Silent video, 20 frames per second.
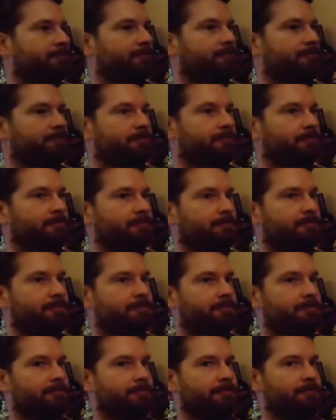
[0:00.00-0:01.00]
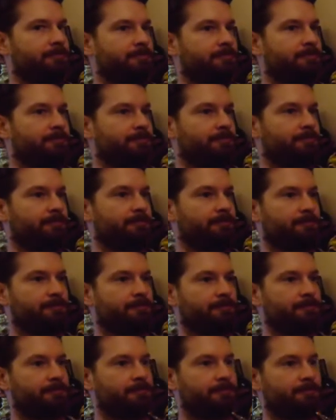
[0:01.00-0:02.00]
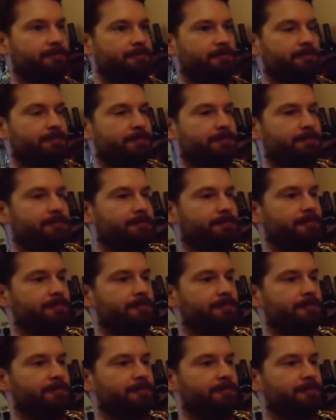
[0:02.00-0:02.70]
(not speaking)